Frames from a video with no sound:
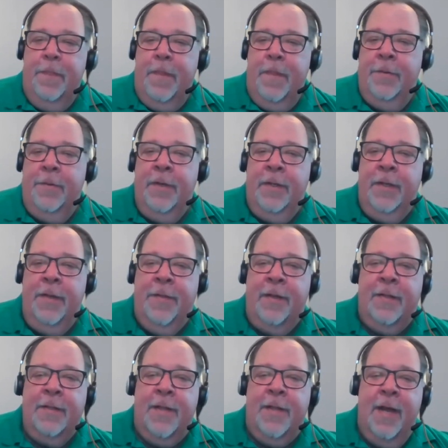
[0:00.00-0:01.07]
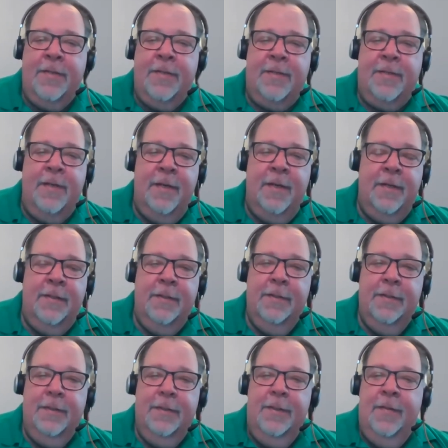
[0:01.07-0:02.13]
I really think that
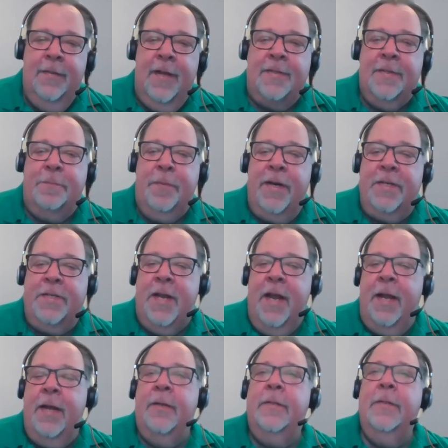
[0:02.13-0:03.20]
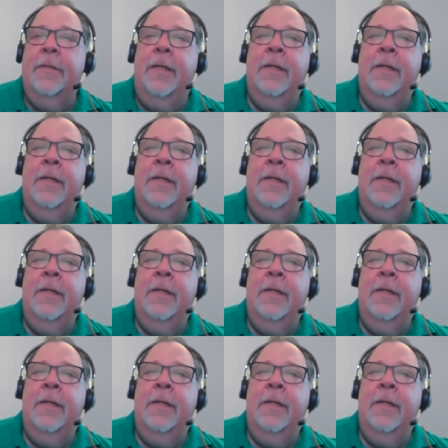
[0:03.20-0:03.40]
that's pretty stale.